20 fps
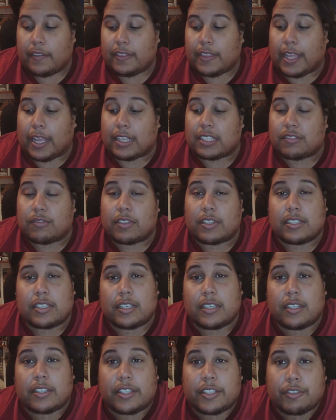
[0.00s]
Thanks for
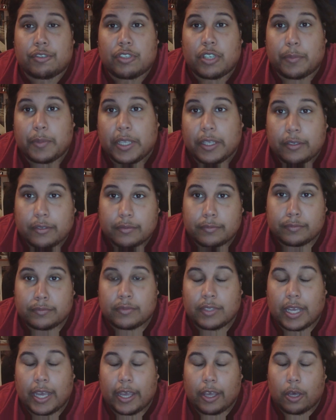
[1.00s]
listening to this tribute.
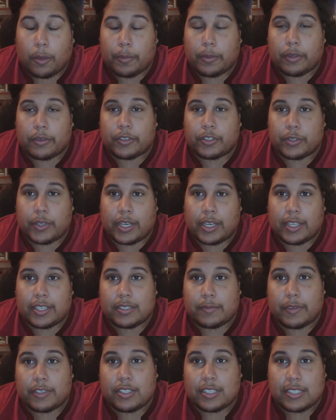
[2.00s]
I hope you enjoyed it
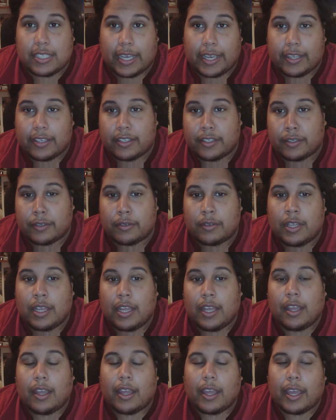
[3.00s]
as much as I do,
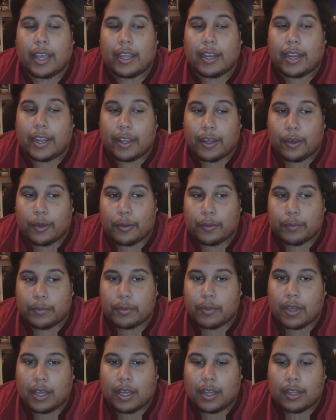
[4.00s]
and I hope
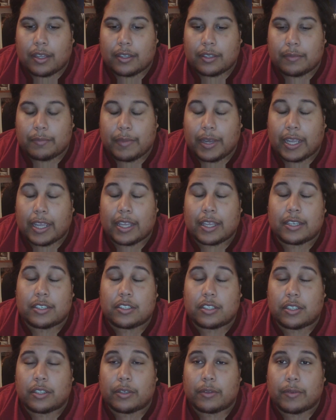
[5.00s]
Maya
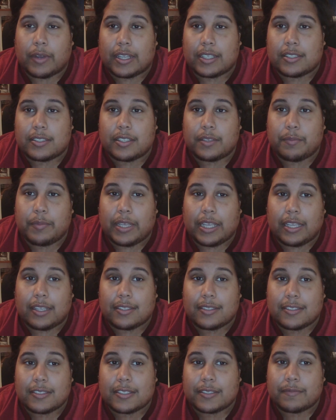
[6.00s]
Angelou rests in
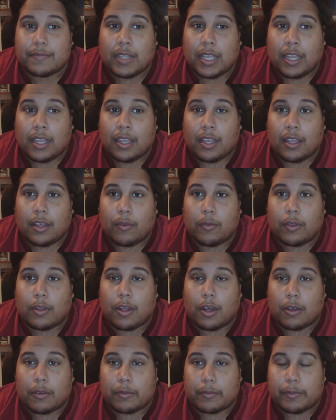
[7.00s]
peace. We'll
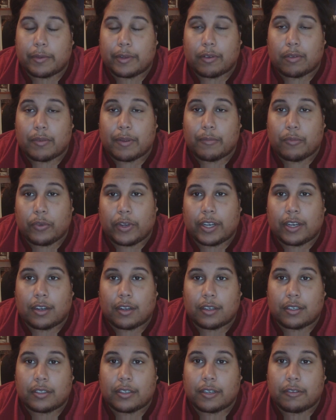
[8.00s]
all be remembering
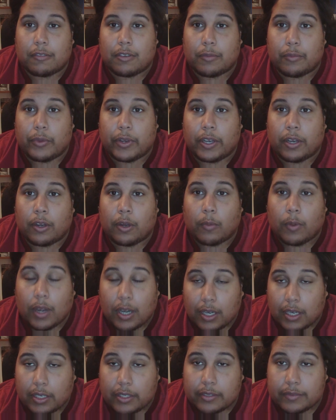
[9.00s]
her and remembering her
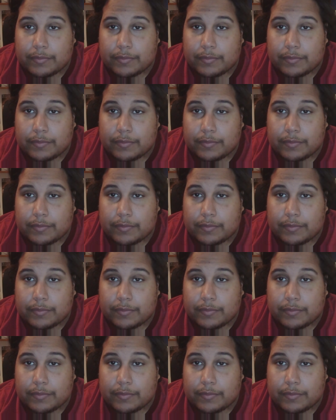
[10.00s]
work.